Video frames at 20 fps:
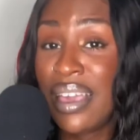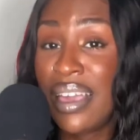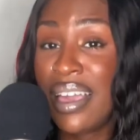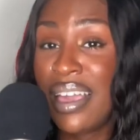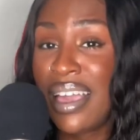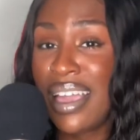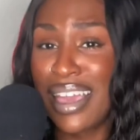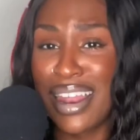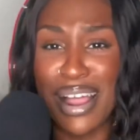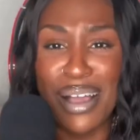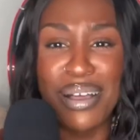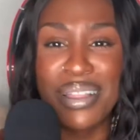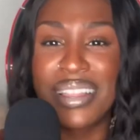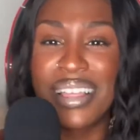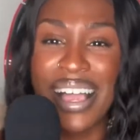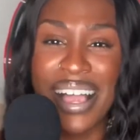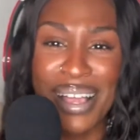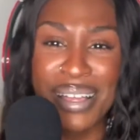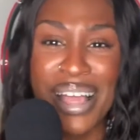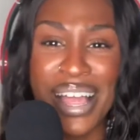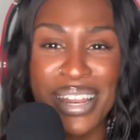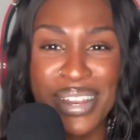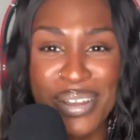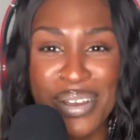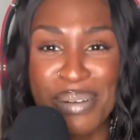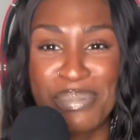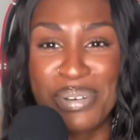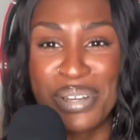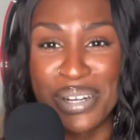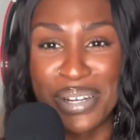And I know I'm
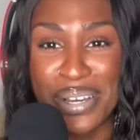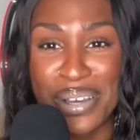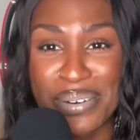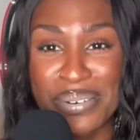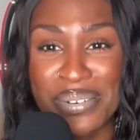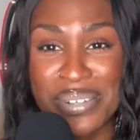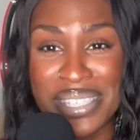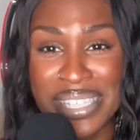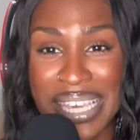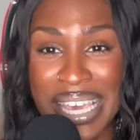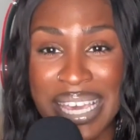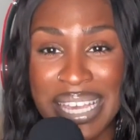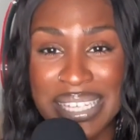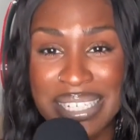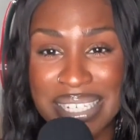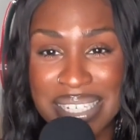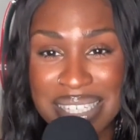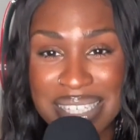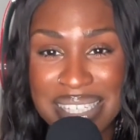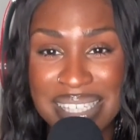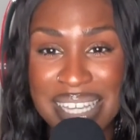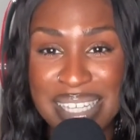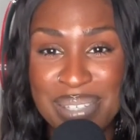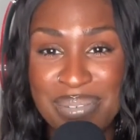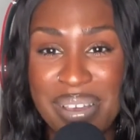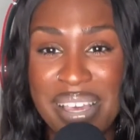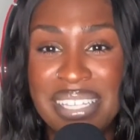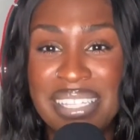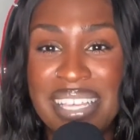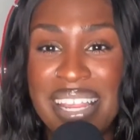going to go on tangents. That's why I
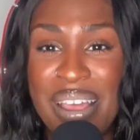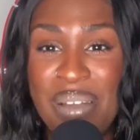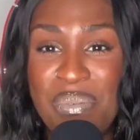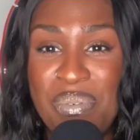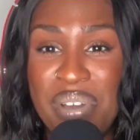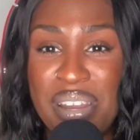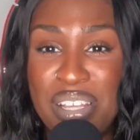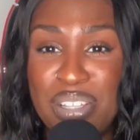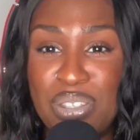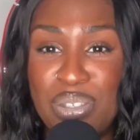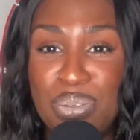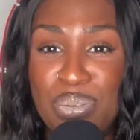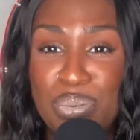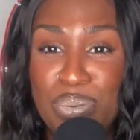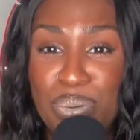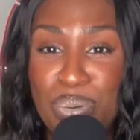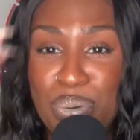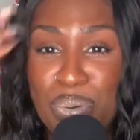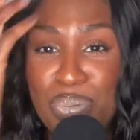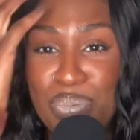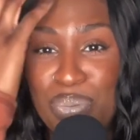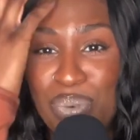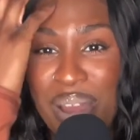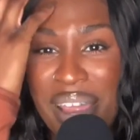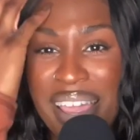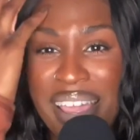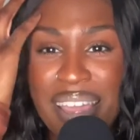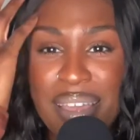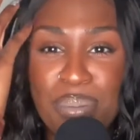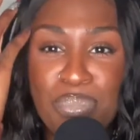said I wanted to
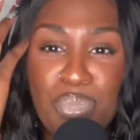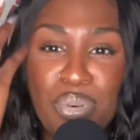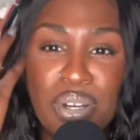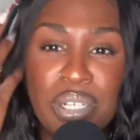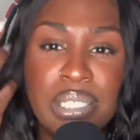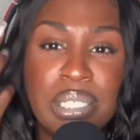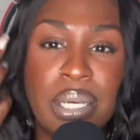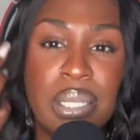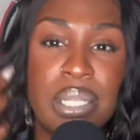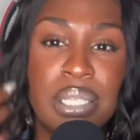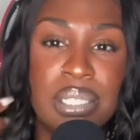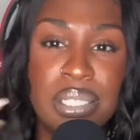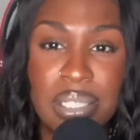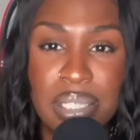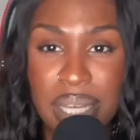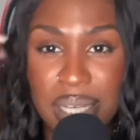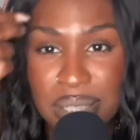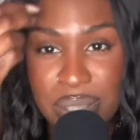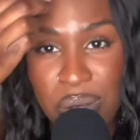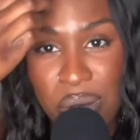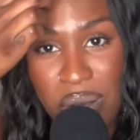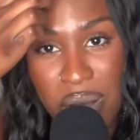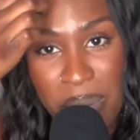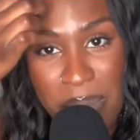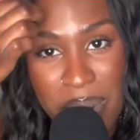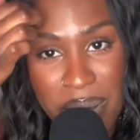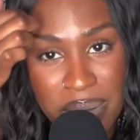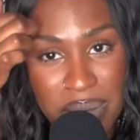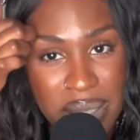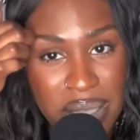rant more so than just like talk
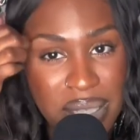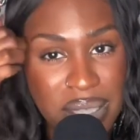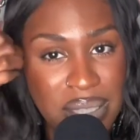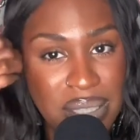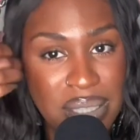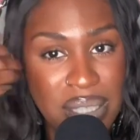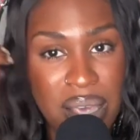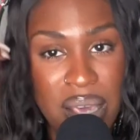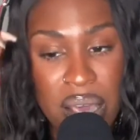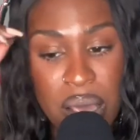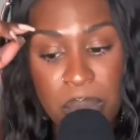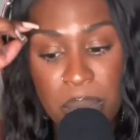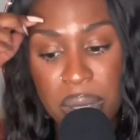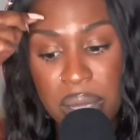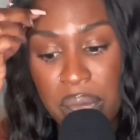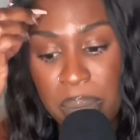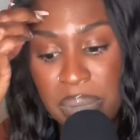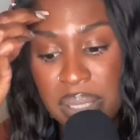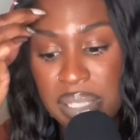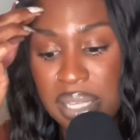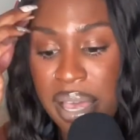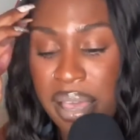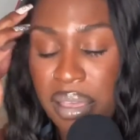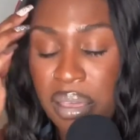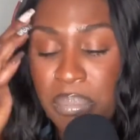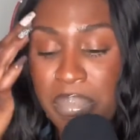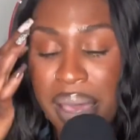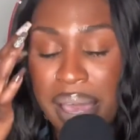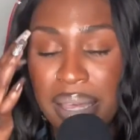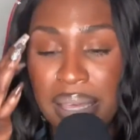about this. But let me tie it
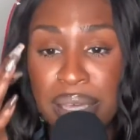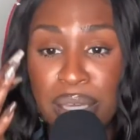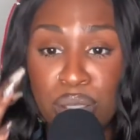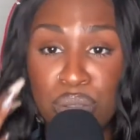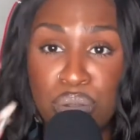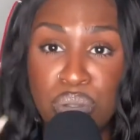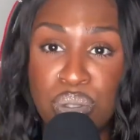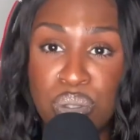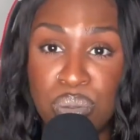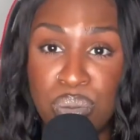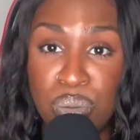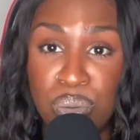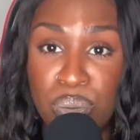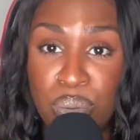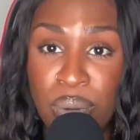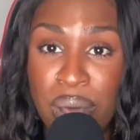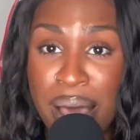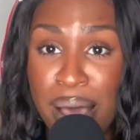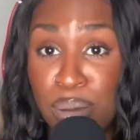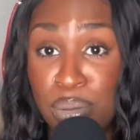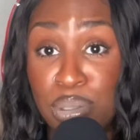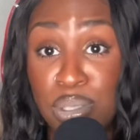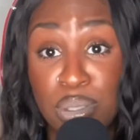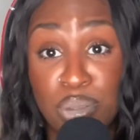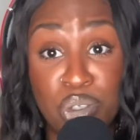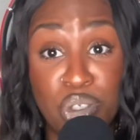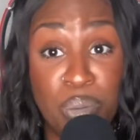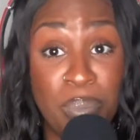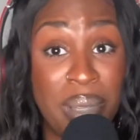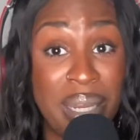back into how
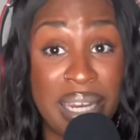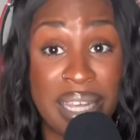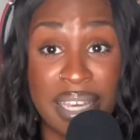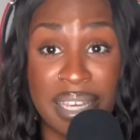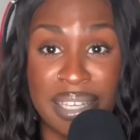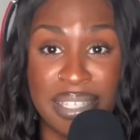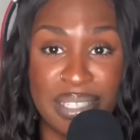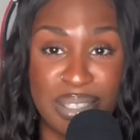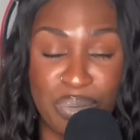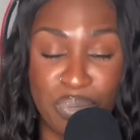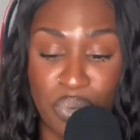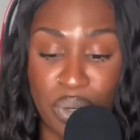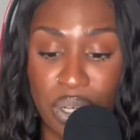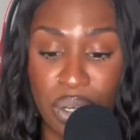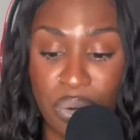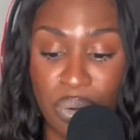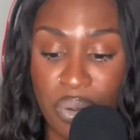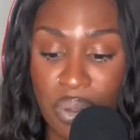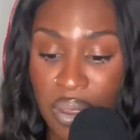social media isn't real.